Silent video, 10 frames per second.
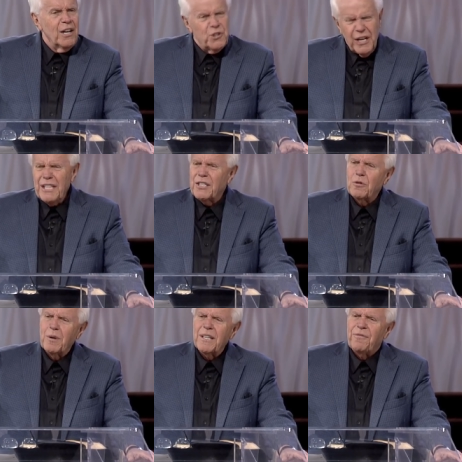Jesus
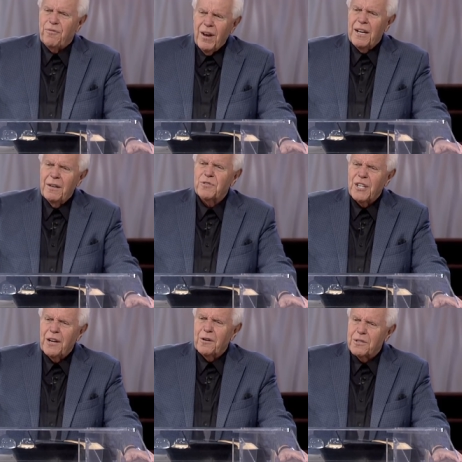was a friend of
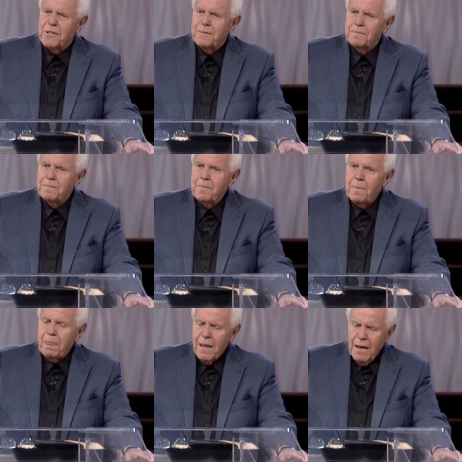sinners.
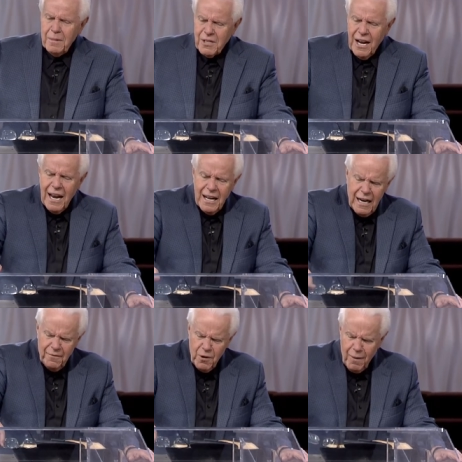Let me say that
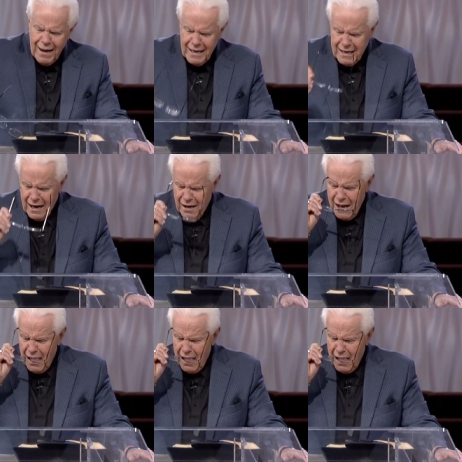again if you're writing it down.